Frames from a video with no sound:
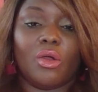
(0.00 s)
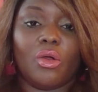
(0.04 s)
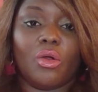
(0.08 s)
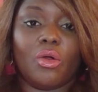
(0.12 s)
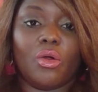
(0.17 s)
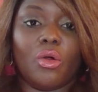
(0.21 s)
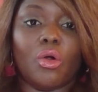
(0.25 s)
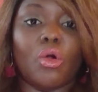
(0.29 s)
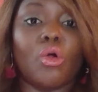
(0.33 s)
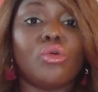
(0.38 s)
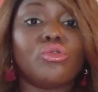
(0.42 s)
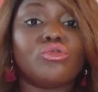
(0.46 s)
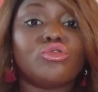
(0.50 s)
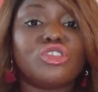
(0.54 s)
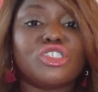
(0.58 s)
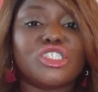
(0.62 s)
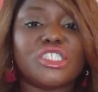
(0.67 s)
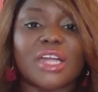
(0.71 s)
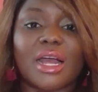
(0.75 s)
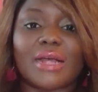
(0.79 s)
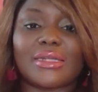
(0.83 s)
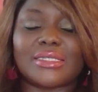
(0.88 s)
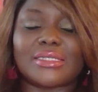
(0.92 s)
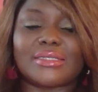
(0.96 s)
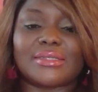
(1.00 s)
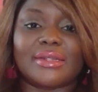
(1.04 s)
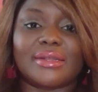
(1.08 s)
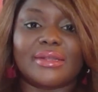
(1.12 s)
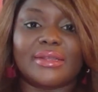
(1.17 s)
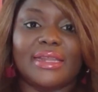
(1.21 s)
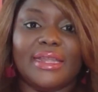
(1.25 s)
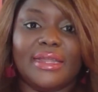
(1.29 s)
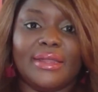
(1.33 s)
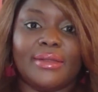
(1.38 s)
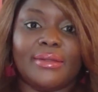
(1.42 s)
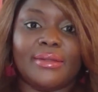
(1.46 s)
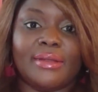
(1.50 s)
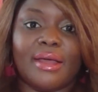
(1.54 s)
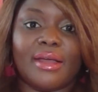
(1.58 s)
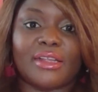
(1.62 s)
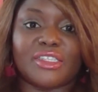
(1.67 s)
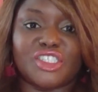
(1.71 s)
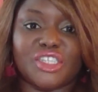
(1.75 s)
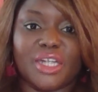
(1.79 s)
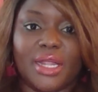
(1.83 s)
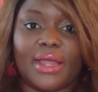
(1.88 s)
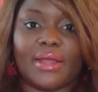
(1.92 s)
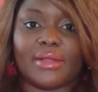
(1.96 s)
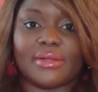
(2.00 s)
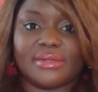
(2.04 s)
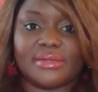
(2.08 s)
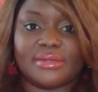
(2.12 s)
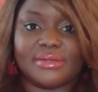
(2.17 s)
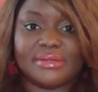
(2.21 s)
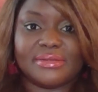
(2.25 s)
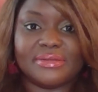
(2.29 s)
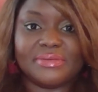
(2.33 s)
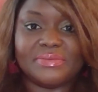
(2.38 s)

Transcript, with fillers: who just need a chance.